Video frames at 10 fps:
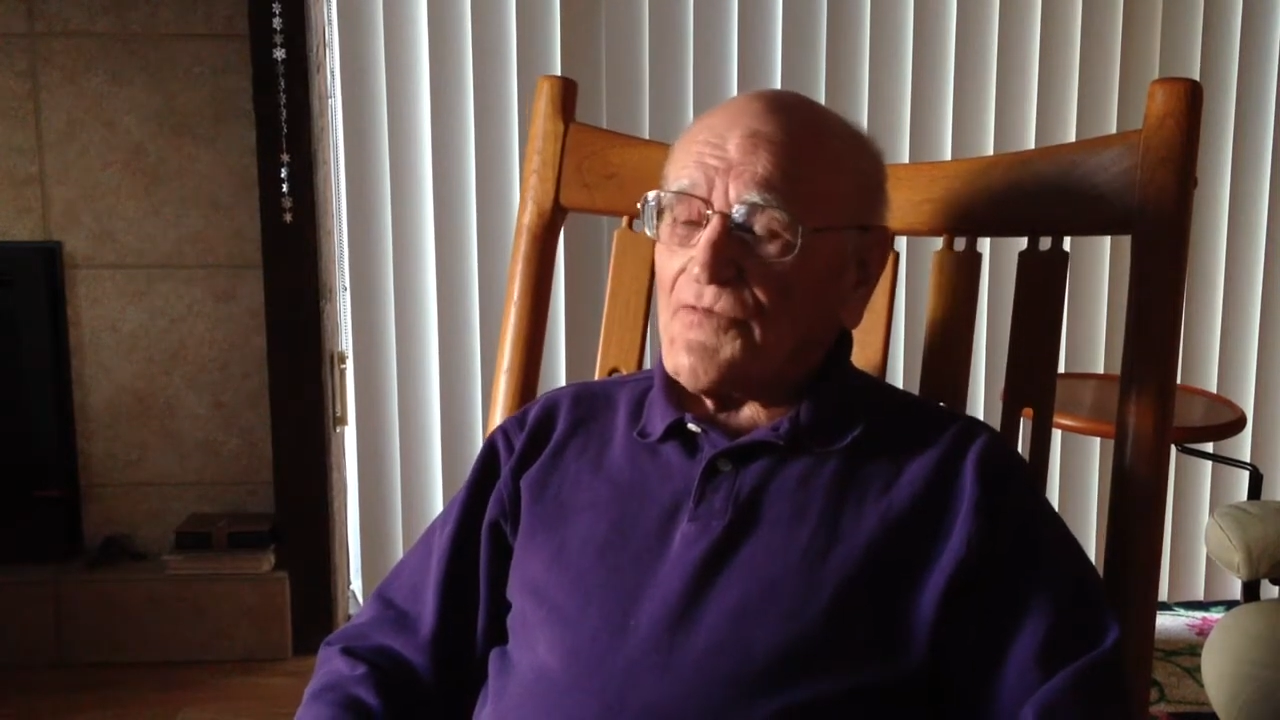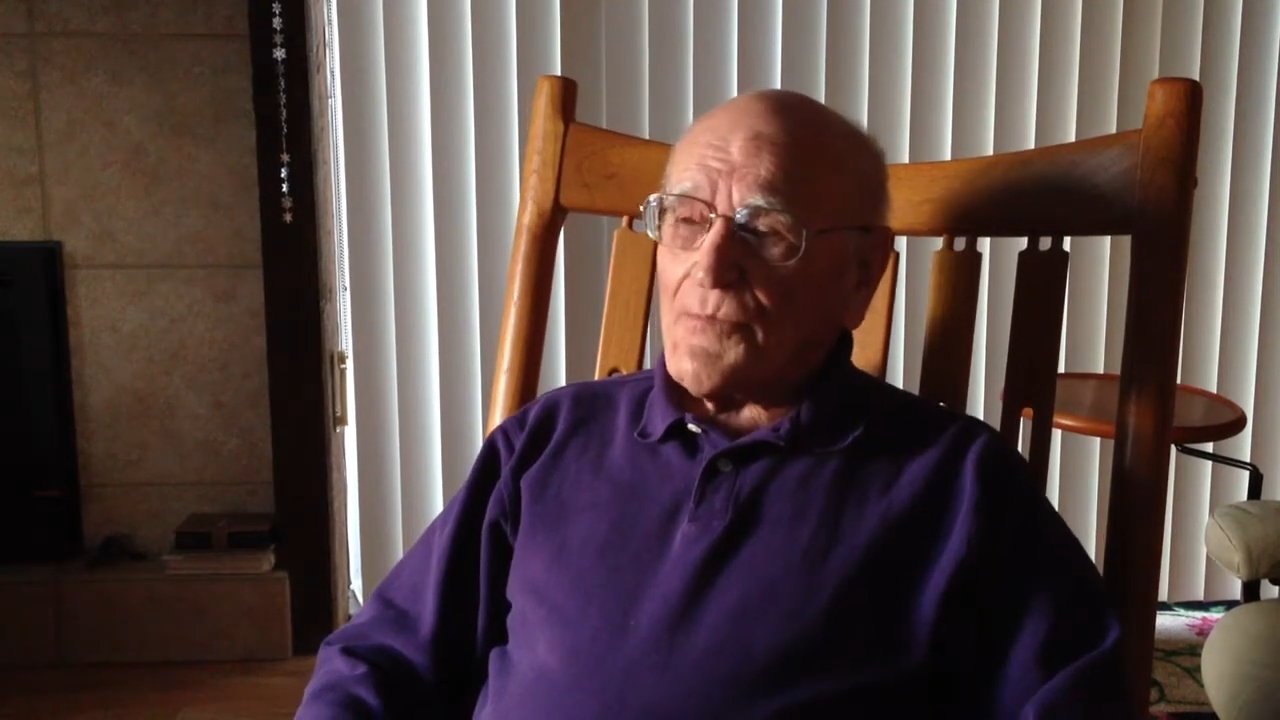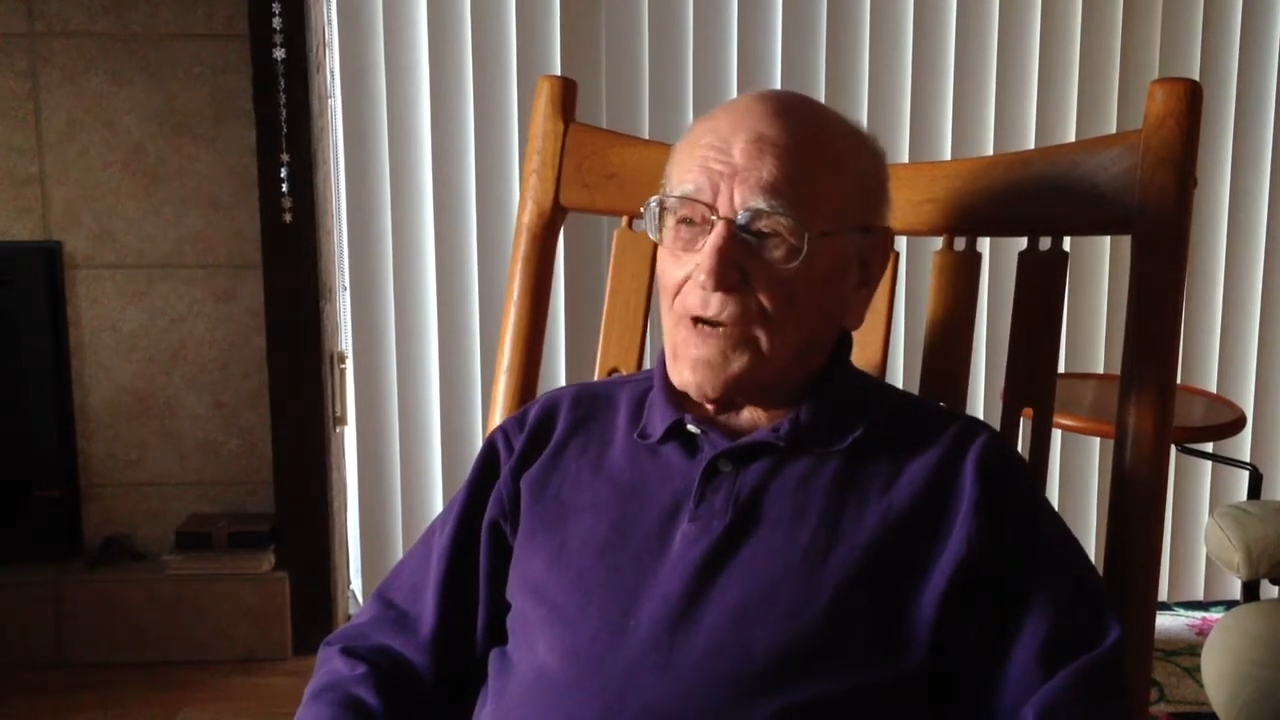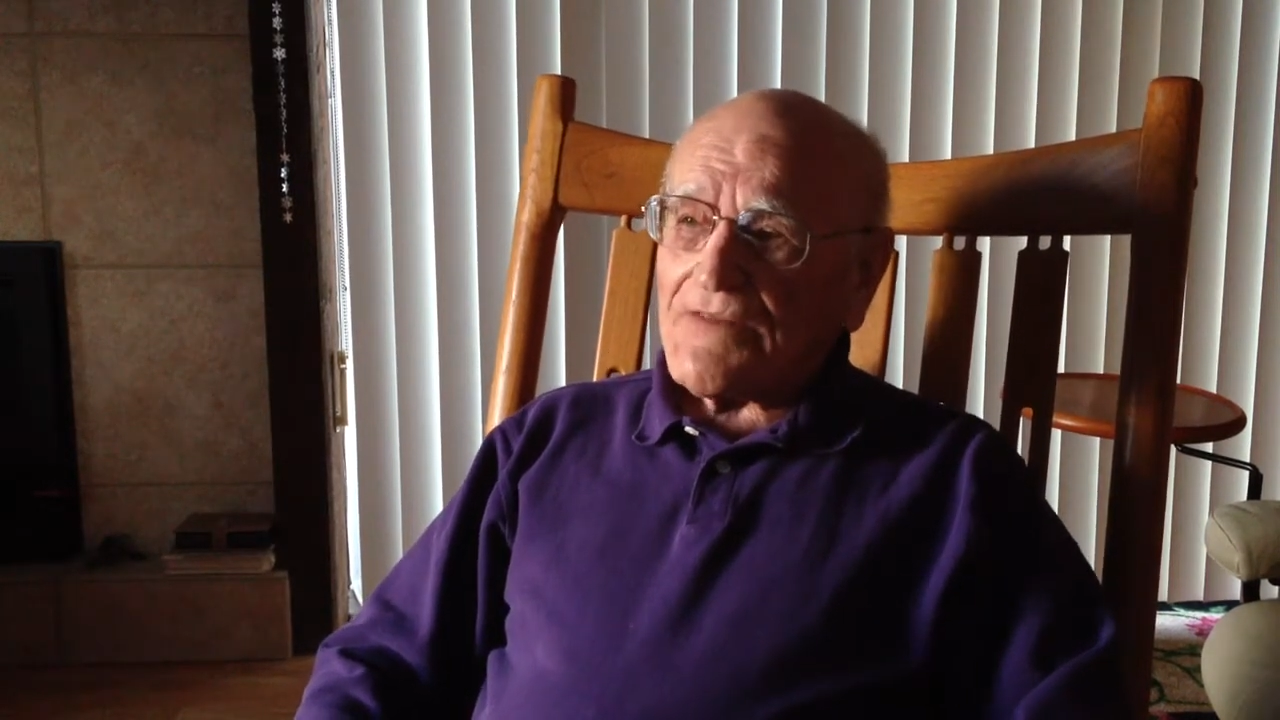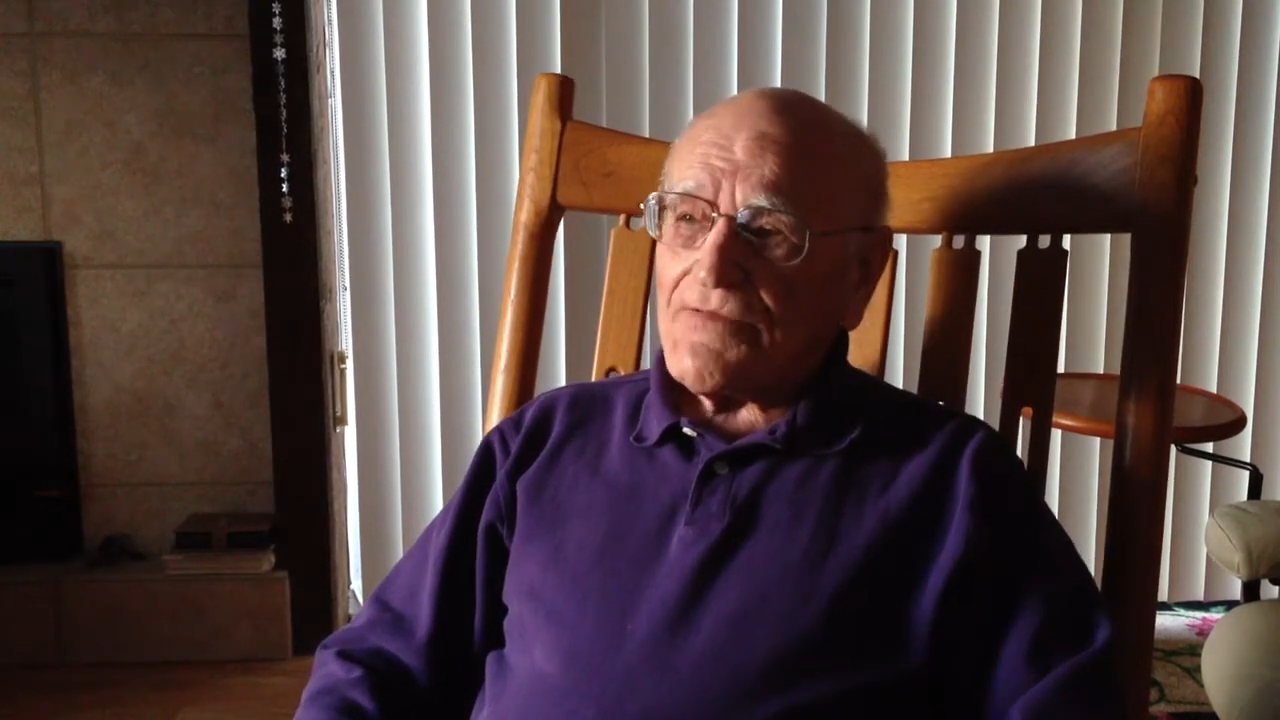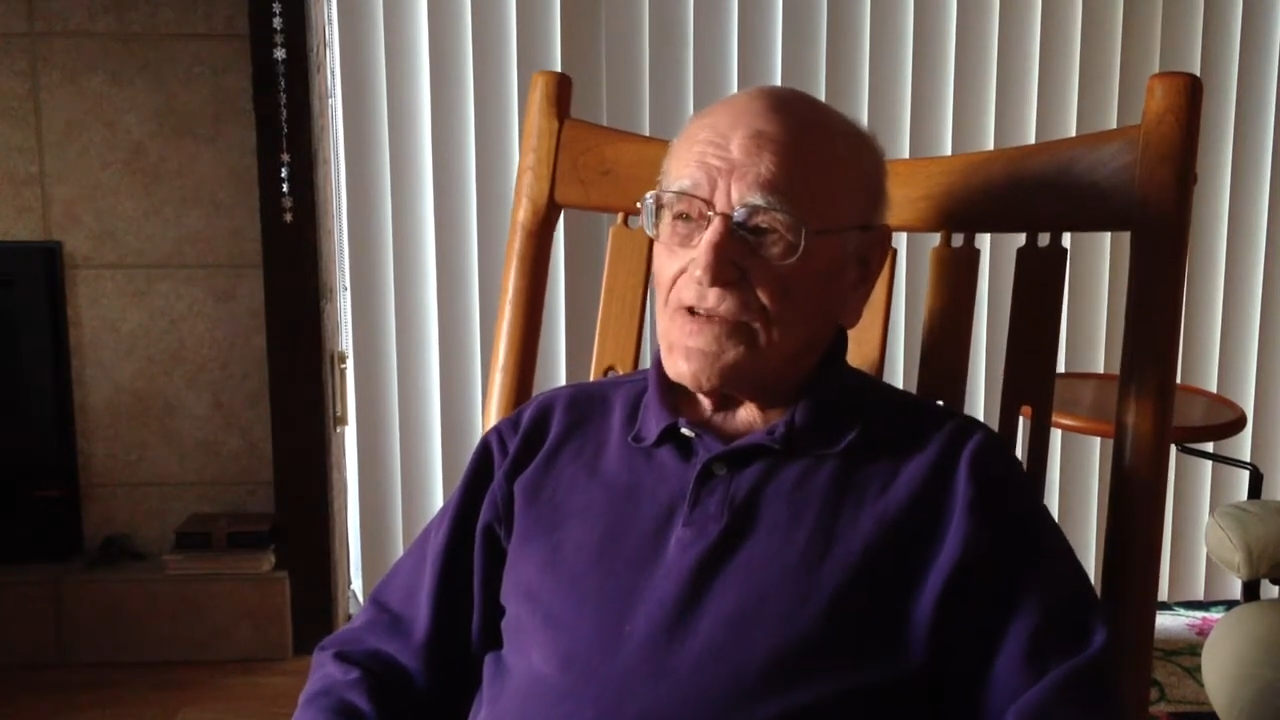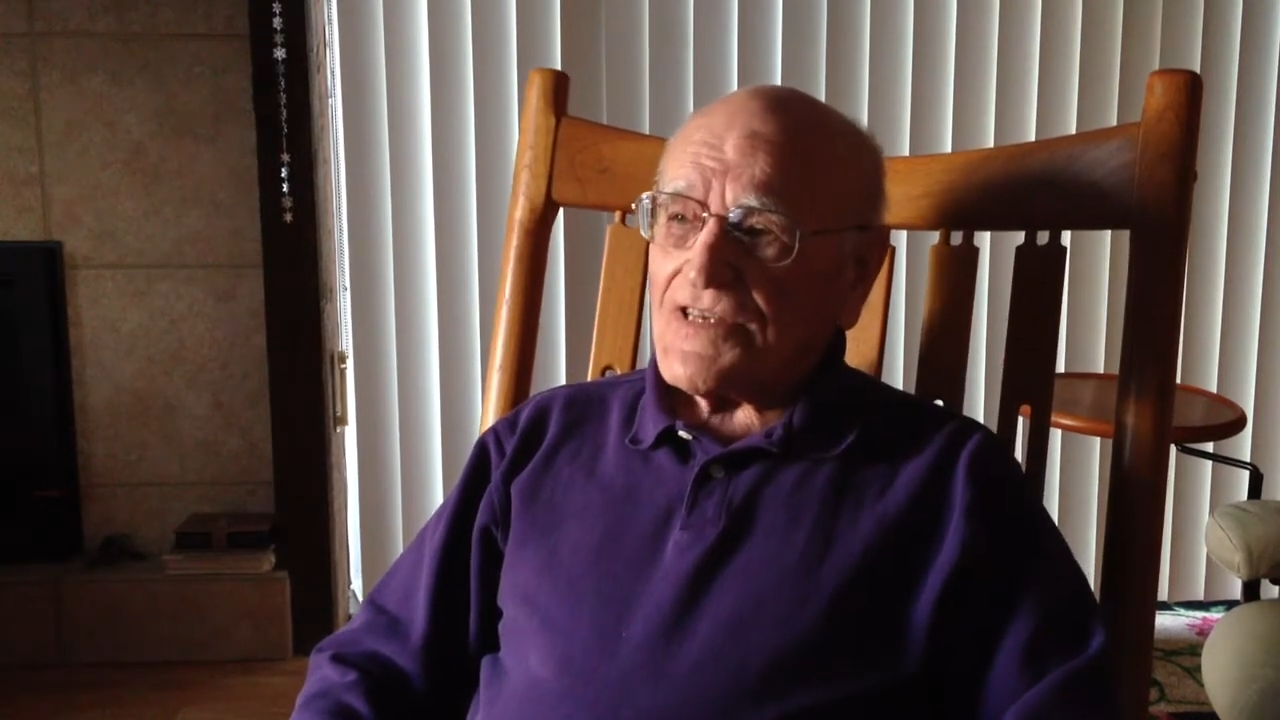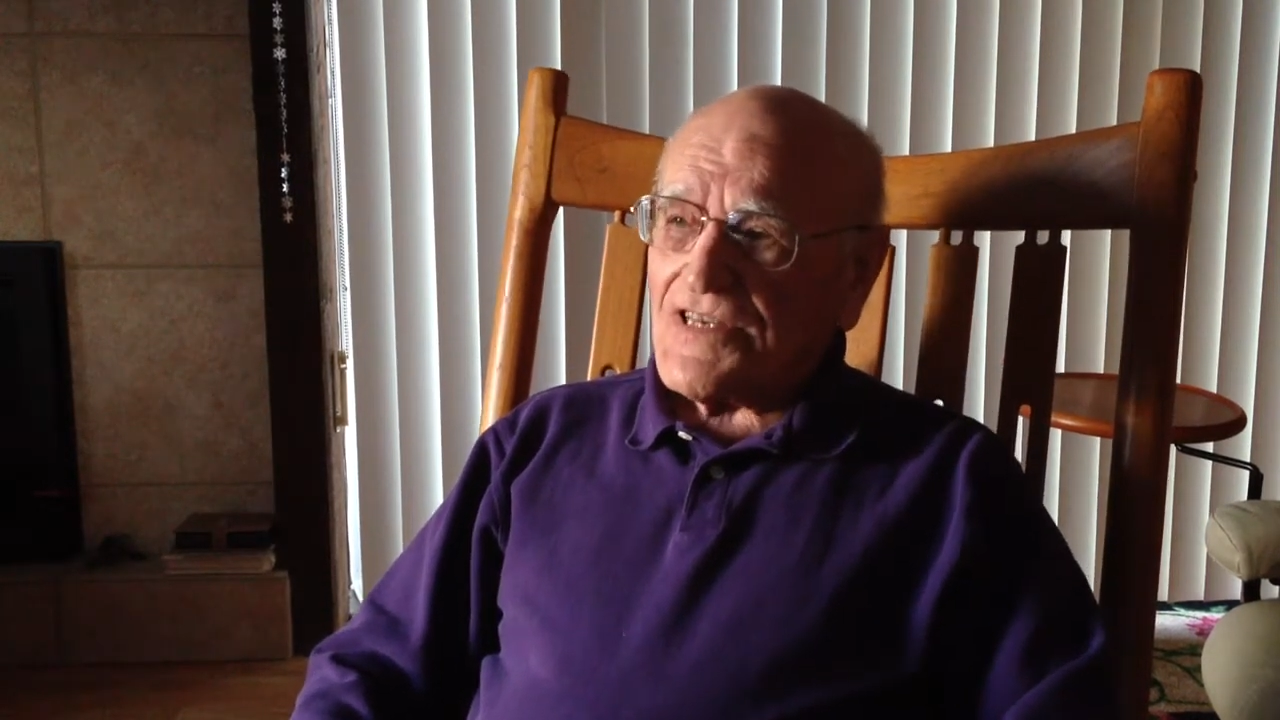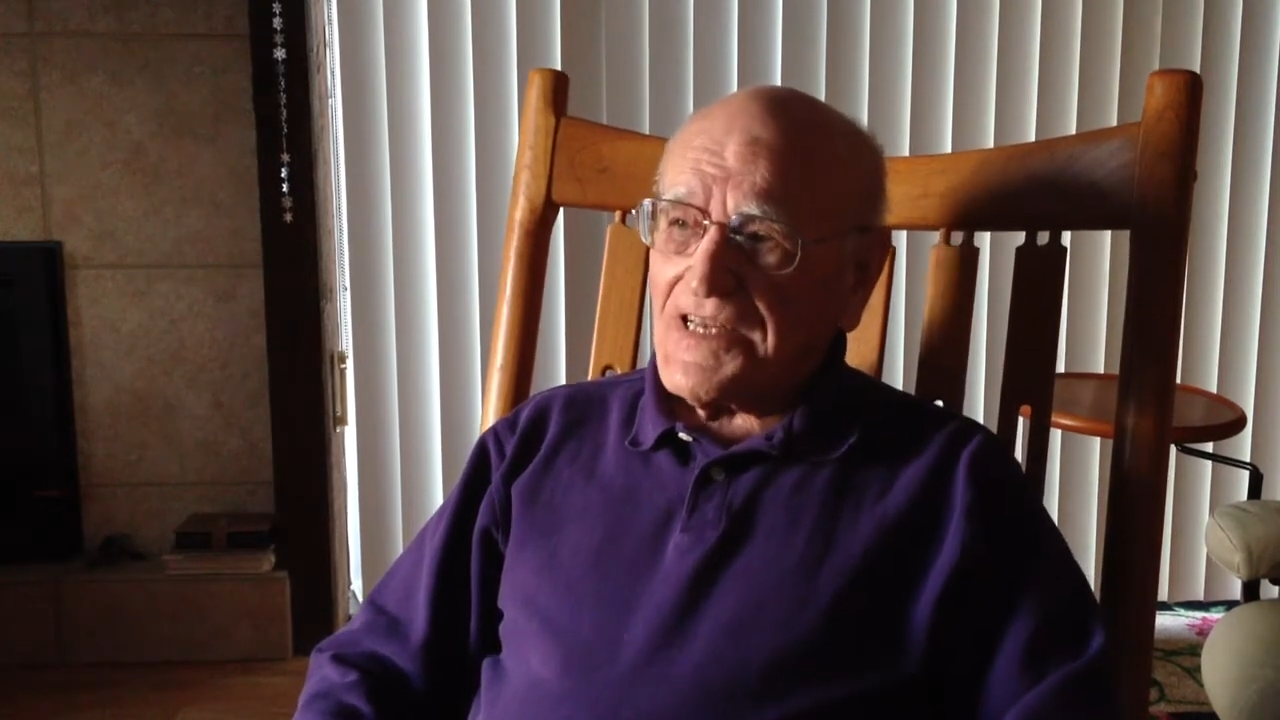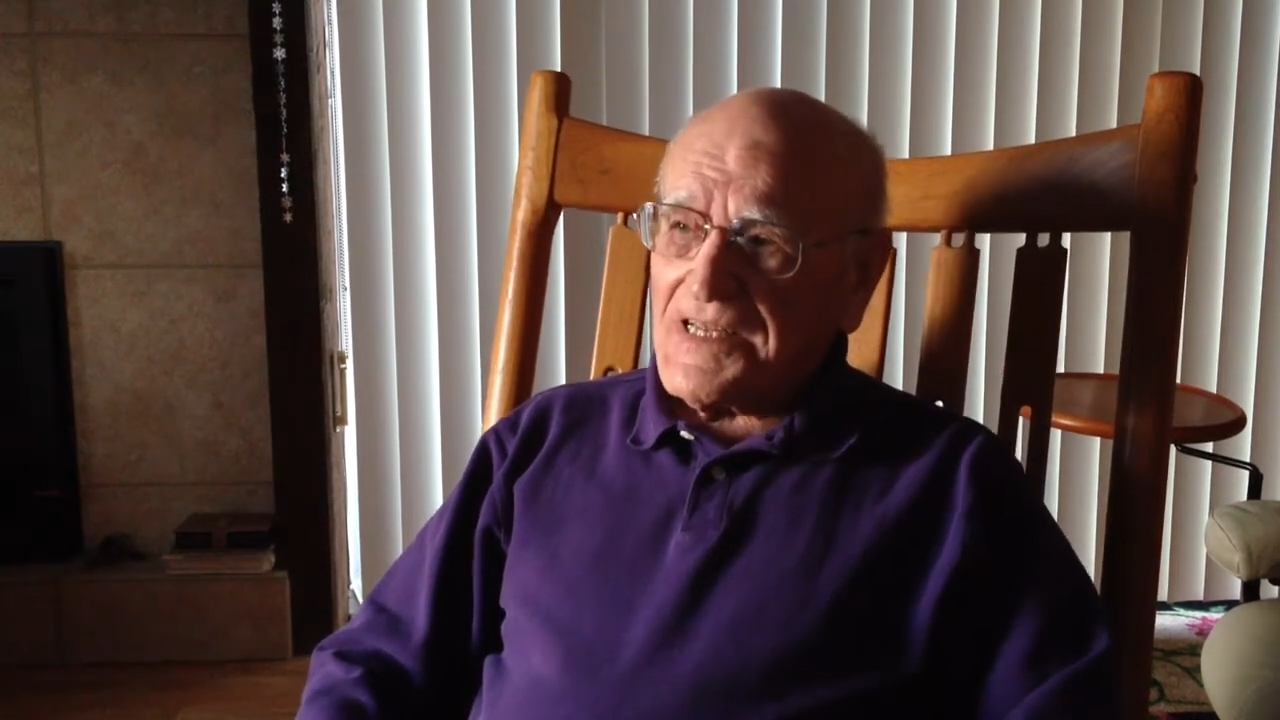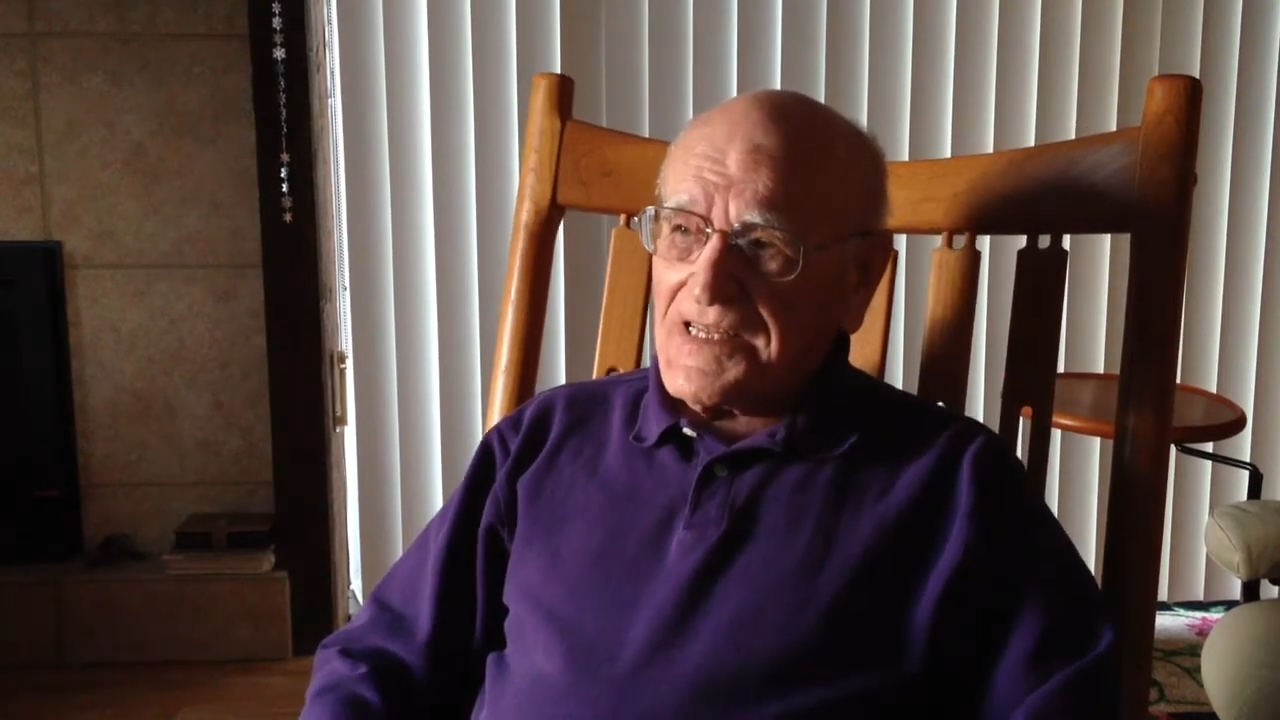breakfast.